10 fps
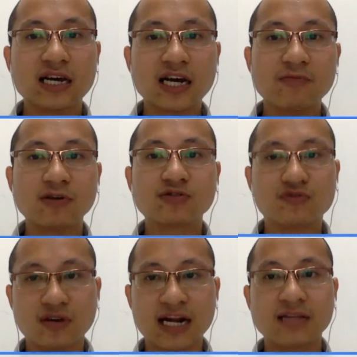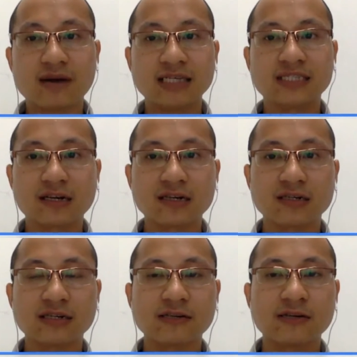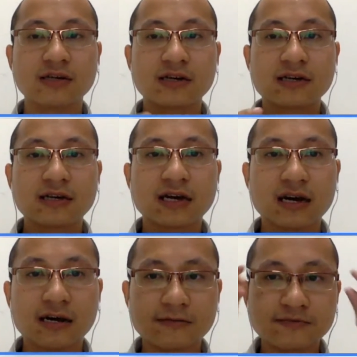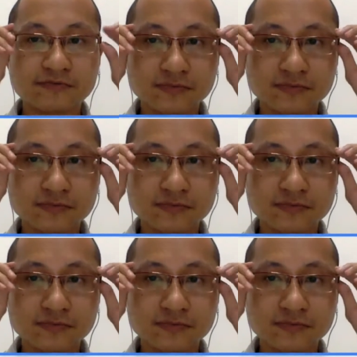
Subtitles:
able to ride a bicycle, um,